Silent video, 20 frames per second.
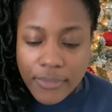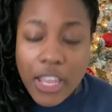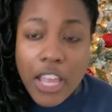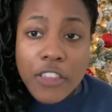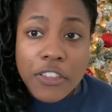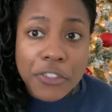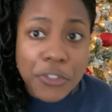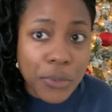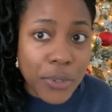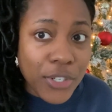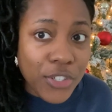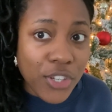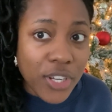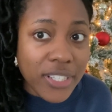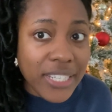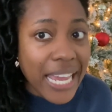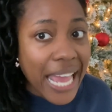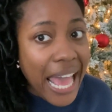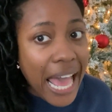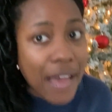the screenshots
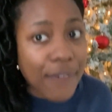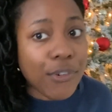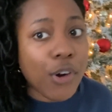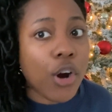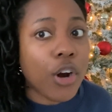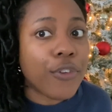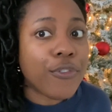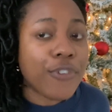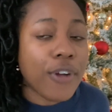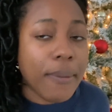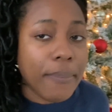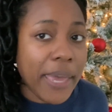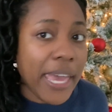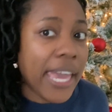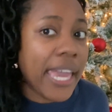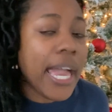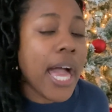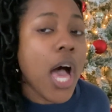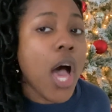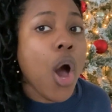I have are from
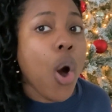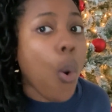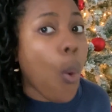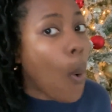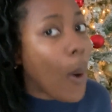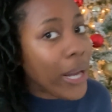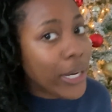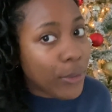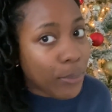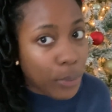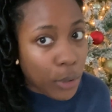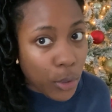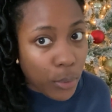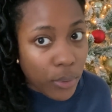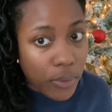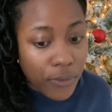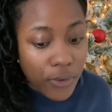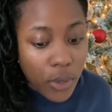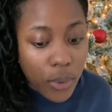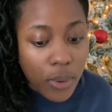a white book
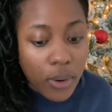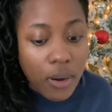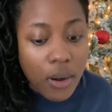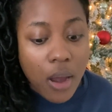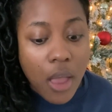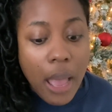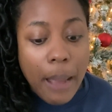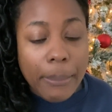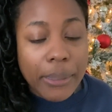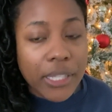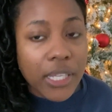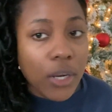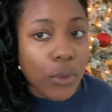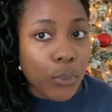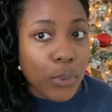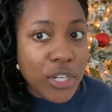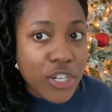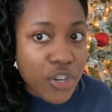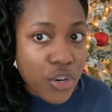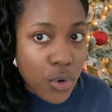reviewer, but the
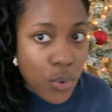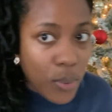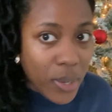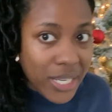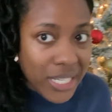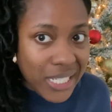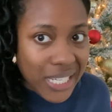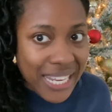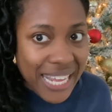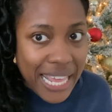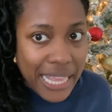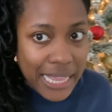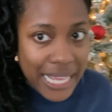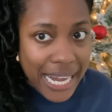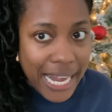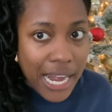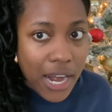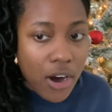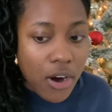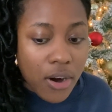original ones that
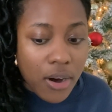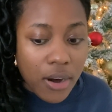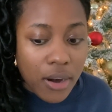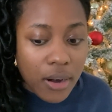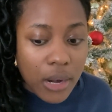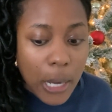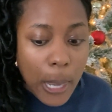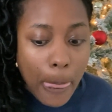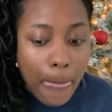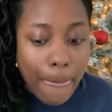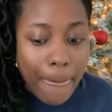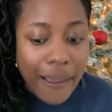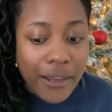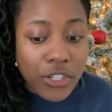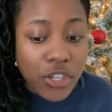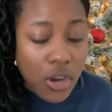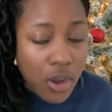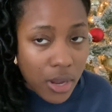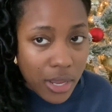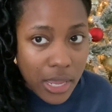they are
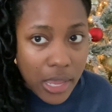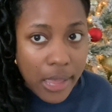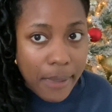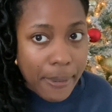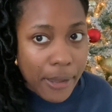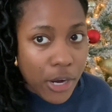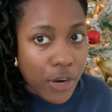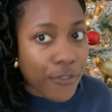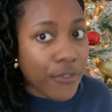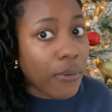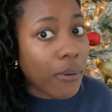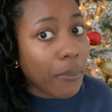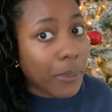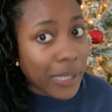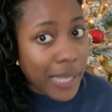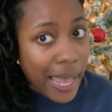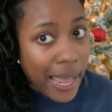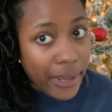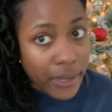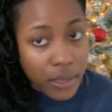talking about are from a
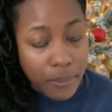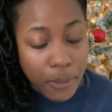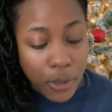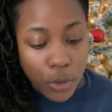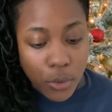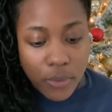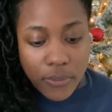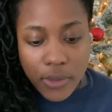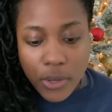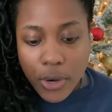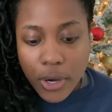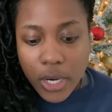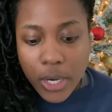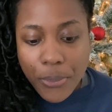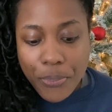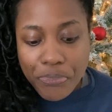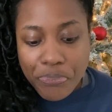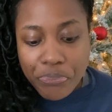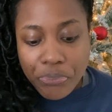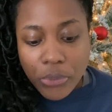black book reviewer.
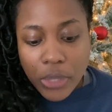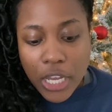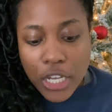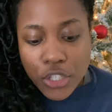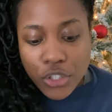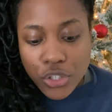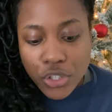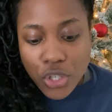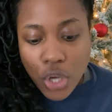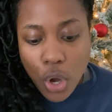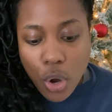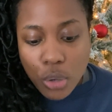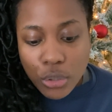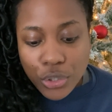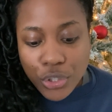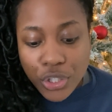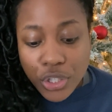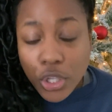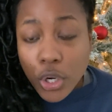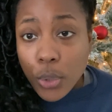So
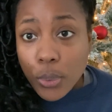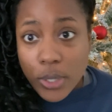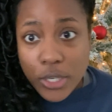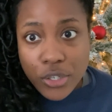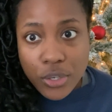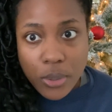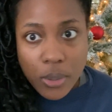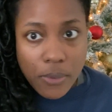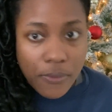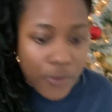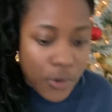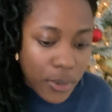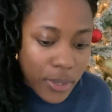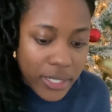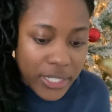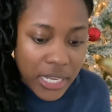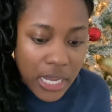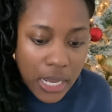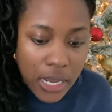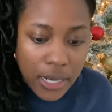the original reviewer
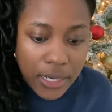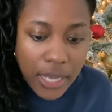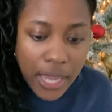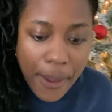said,